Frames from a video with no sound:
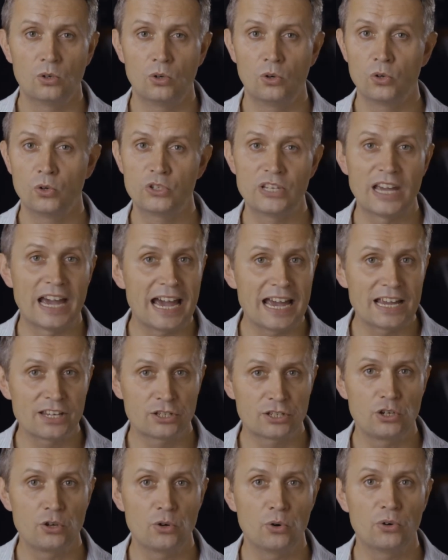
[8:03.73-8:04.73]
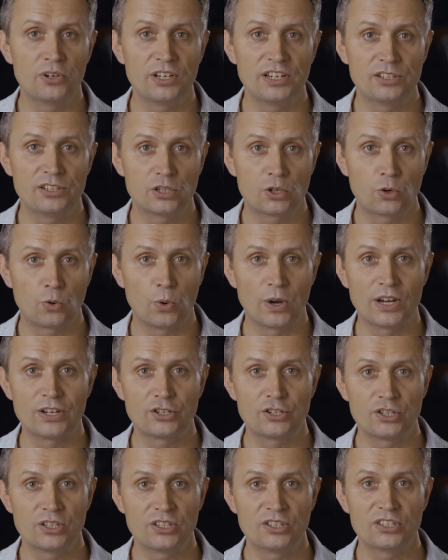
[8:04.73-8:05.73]
or to ask your audience
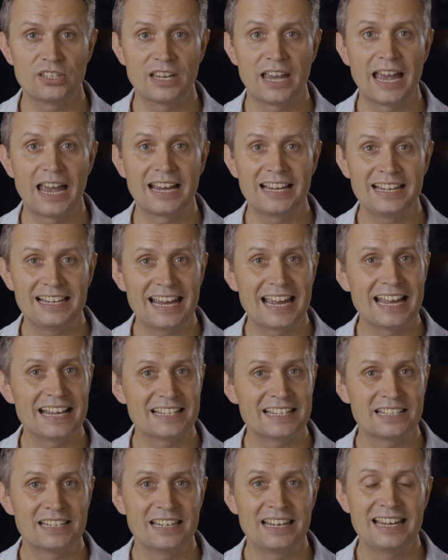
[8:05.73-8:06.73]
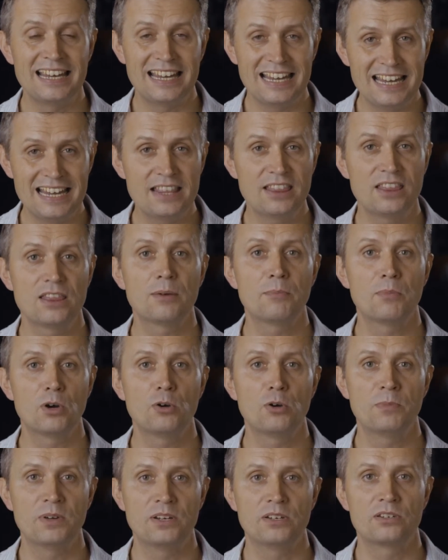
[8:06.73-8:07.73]
questions and get
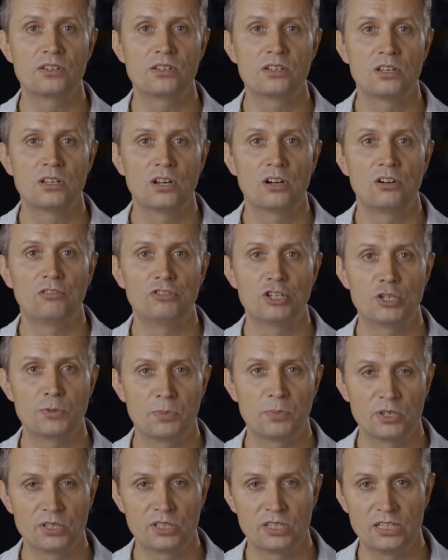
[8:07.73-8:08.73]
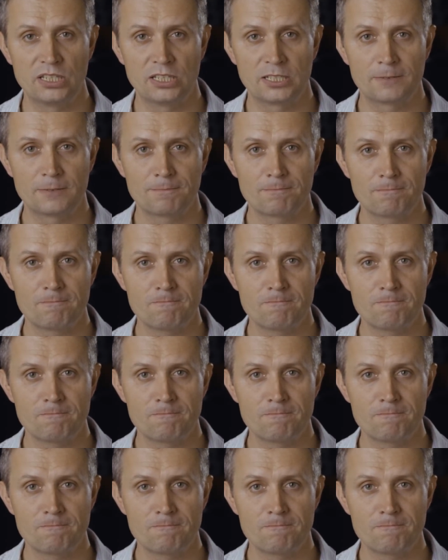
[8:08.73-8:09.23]
in-the-moment responses.